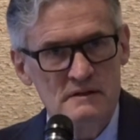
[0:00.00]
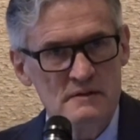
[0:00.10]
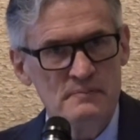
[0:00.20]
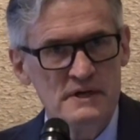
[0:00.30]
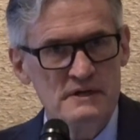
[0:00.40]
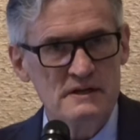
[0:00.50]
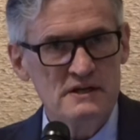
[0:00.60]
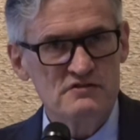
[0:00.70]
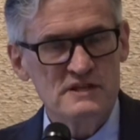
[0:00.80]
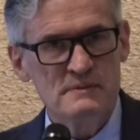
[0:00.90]
Compared to
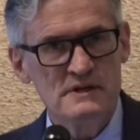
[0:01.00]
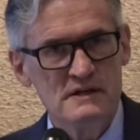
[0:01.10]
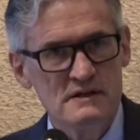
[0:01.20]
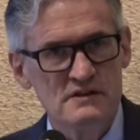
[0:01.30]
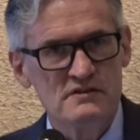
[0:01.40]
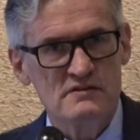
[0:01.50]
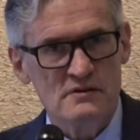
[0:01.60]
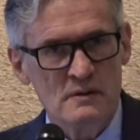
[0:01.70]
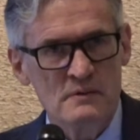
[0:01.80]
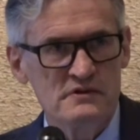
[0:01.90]
the extremity, this is
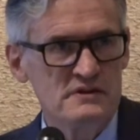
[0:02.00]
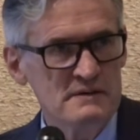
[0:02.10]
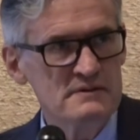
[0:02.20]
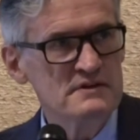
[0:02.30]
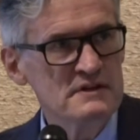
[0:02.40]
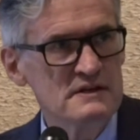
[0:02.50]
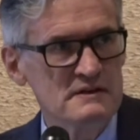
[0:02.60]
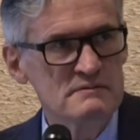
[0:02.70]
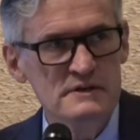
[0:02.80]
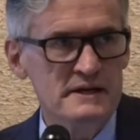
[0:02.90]
almost never
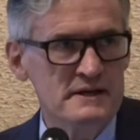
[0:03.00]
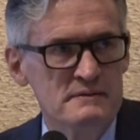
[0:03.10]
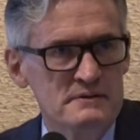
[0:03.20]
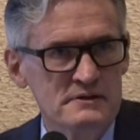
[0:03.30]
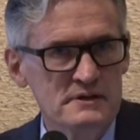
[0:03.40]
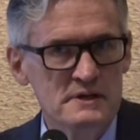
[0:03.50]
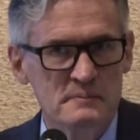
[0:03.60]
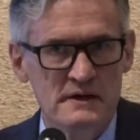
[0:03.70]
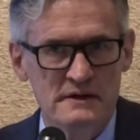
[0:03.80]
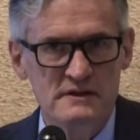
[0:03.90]
seen, really, when you think
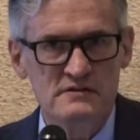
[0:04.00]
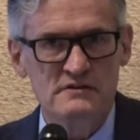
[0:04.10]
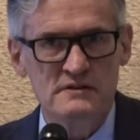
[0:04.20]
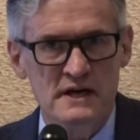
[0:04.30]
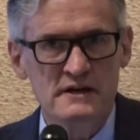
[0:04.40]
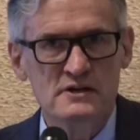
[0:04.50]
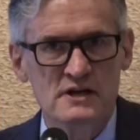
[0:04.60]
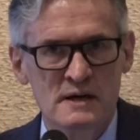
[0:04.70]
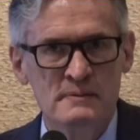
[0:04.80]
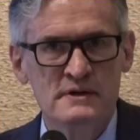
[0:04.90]
about it. This is not a
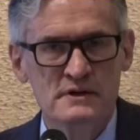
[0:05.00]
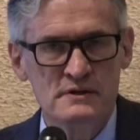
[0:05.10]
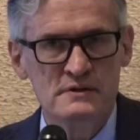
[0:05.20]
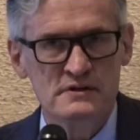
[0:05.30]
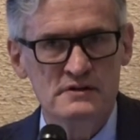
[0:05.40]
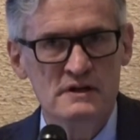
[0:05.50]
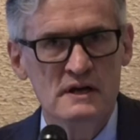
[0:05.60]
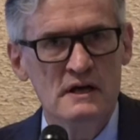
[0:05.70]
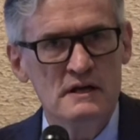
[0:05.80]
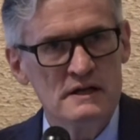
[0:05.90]
common occurrence.
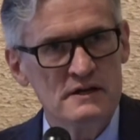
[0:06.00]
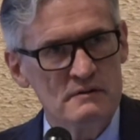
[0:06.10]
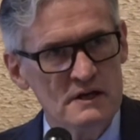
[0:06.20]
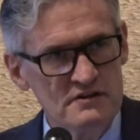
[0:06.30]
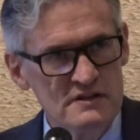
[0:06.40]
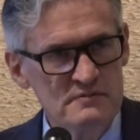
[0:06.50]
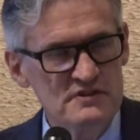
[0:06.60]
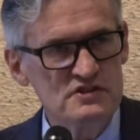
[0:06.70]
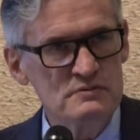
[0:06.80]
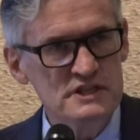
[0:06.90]
Now, there are some
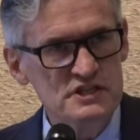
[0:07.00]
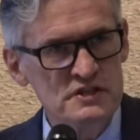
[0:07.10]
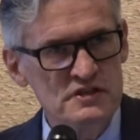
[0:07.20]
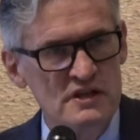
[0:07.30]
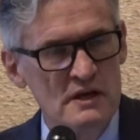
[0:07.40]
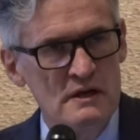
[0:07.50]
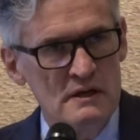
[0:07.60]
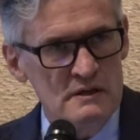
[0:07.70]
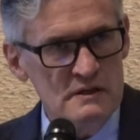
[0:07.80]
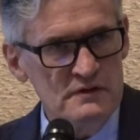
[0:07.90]
situations,
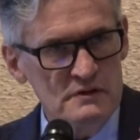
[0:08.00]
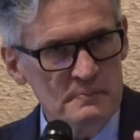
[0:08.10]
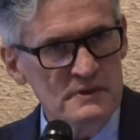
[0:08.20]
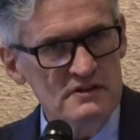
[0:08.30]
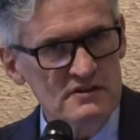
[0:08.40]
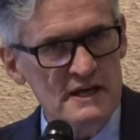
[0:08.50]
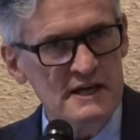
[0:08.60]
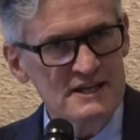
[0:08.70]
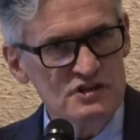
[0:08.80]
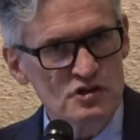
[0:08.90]
if you're up
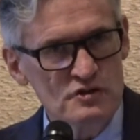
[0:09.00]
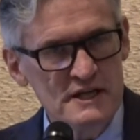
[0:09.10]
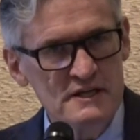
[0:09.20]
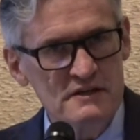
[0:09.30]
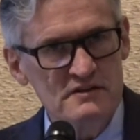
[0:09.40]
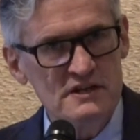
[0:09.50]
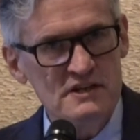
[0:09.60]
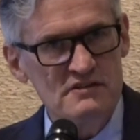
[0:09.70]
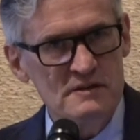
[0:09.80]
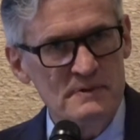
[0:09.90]
inside intracranial
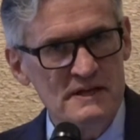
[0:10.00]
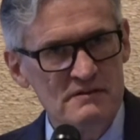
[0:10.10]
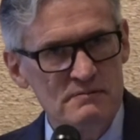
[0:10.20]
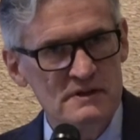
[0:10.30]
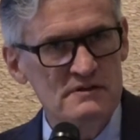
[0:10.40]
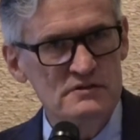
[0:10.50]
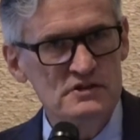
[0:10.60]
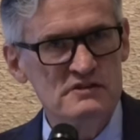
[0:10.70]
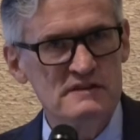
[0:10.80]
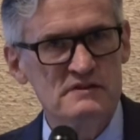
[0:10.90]
disease, up against when the
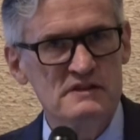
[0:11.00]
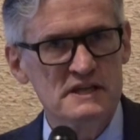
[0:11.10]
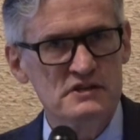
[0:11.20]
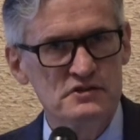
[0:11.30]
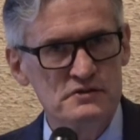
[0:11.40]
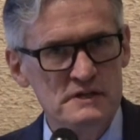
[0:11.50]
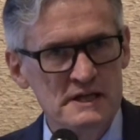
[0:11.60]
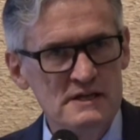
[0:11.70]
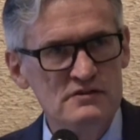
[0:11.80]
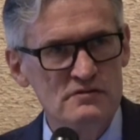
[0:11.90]
surgeons have to take
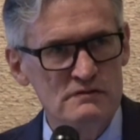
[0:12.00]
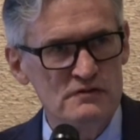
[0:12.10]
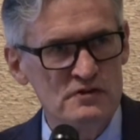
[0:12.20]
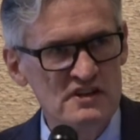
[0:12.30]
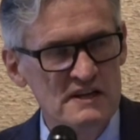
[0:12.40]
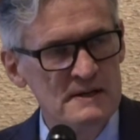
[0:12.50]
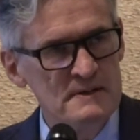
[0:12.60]
dura and so forth,